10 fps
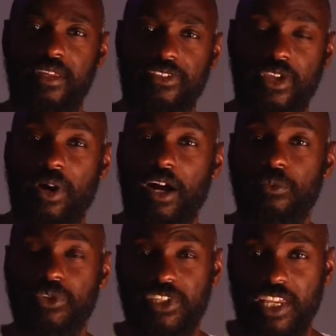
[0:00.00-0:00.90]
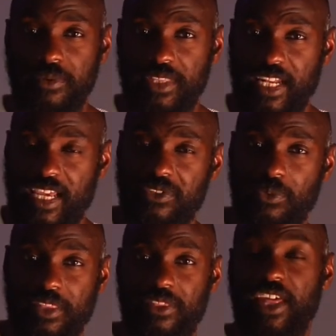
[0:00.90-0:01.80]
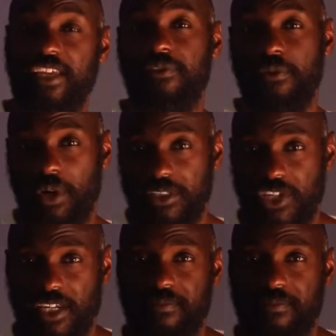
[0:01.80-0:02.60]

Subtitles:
So I will see you in the next one. Thank you for watching.